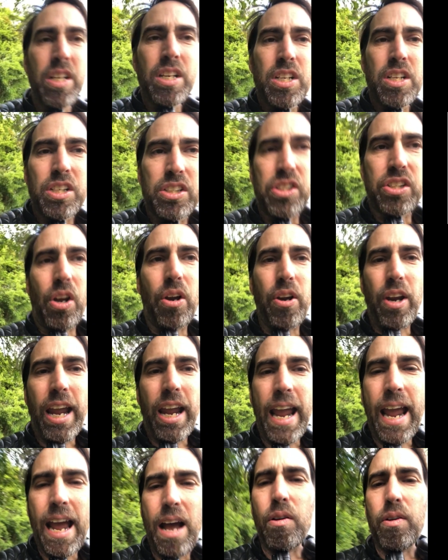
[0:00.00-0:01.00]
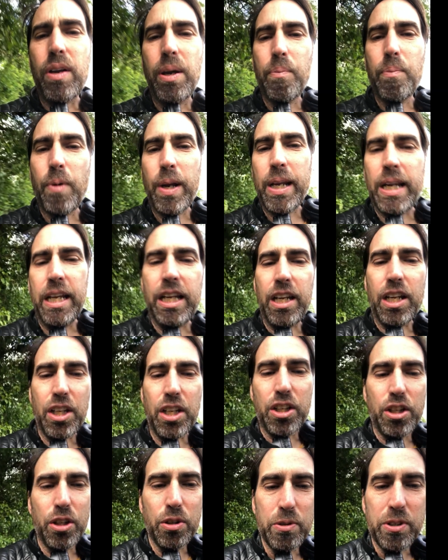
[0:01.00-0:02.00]
So how can we
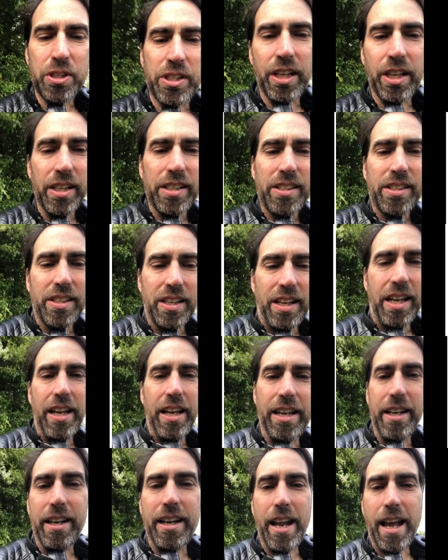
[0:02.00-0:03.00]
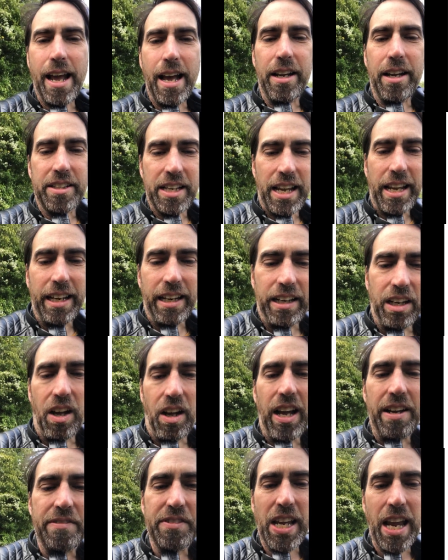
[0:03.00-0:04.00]
use this in our daily lives?